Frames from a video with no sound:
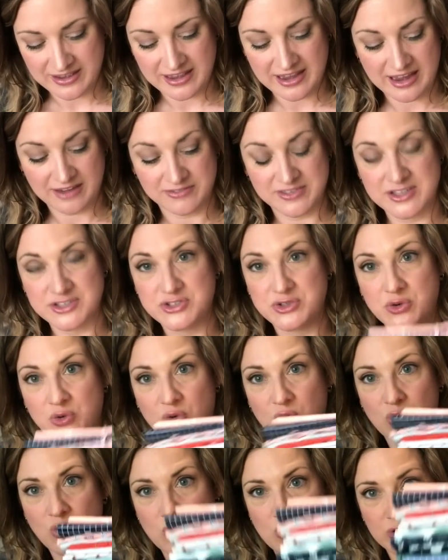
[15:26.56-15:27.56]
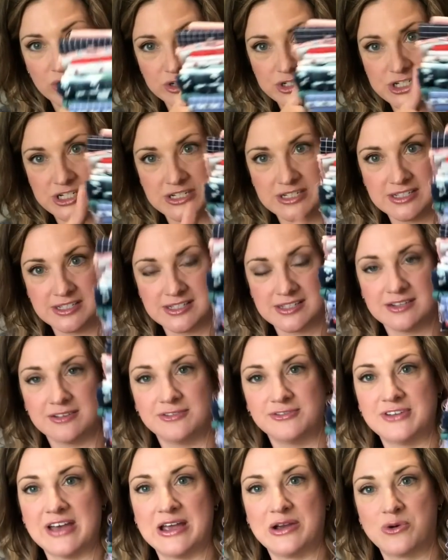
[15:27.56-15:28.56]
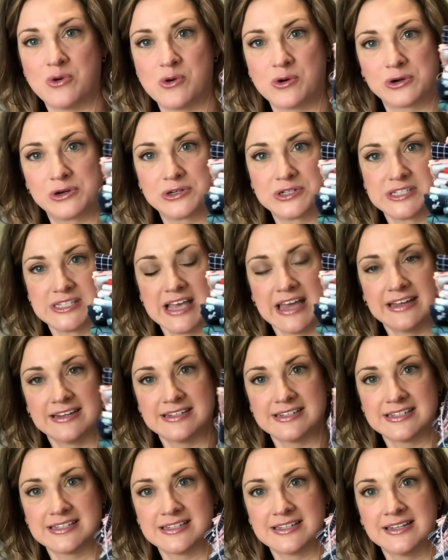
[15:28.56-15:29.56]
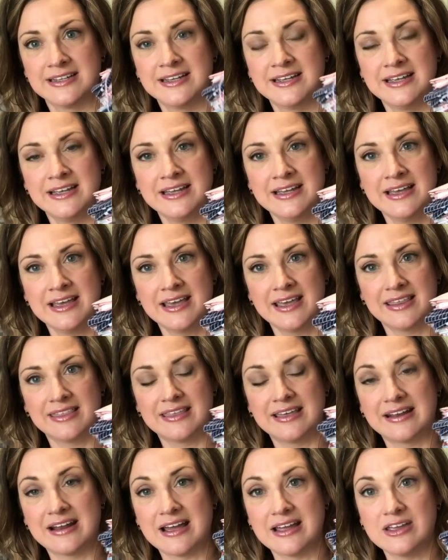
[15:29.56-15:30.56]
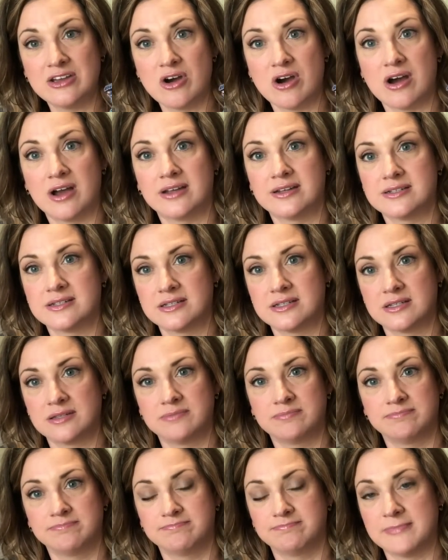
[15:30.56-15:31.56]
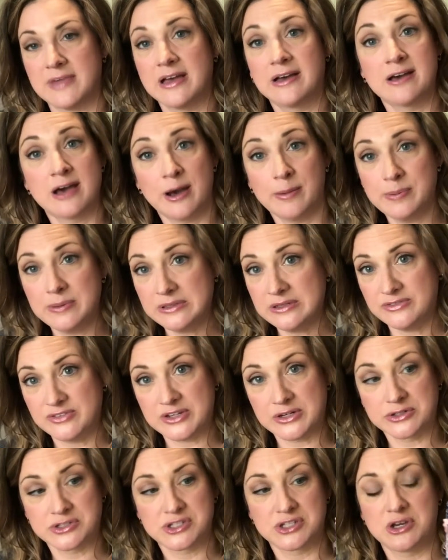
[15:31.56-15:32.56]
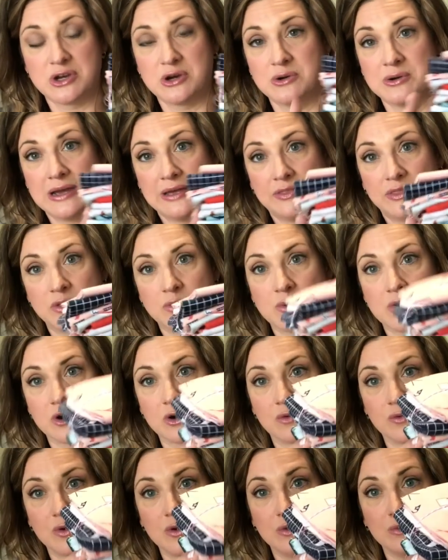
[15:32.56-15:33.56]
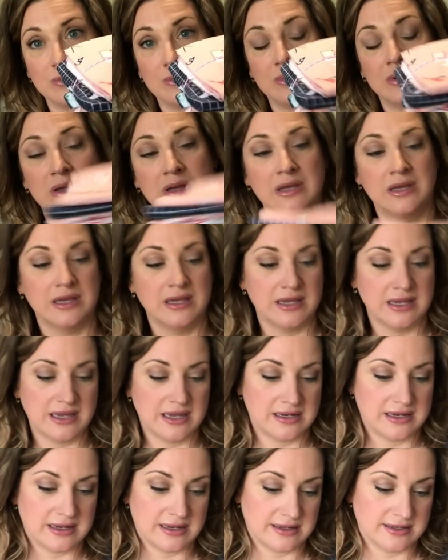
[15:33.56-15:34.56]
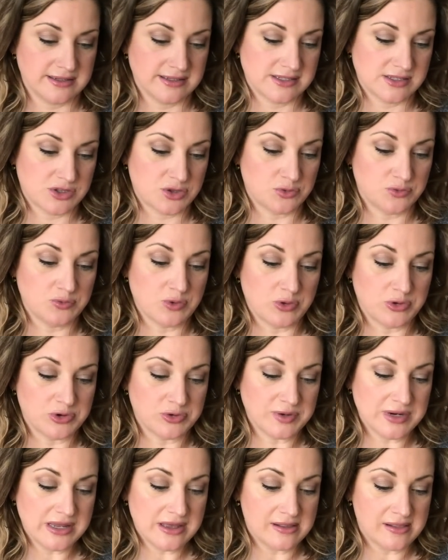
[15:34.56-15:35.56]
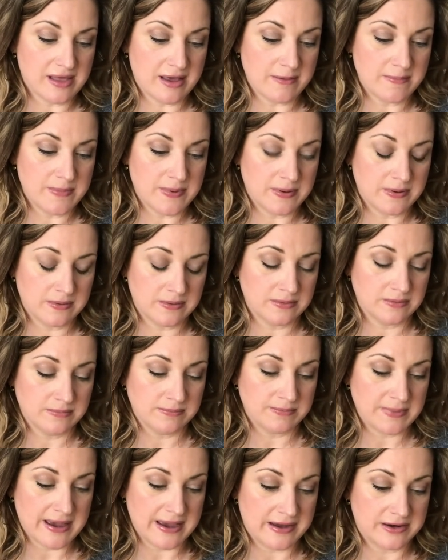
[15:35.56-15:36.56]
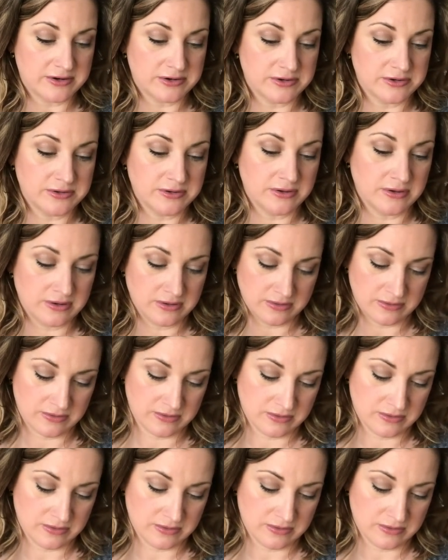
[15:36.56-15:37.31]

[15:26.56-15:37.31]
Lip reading: I have this gorgeous fat quarter set that I got a couple of years ago at the workroom. It is the Rotary Club pattern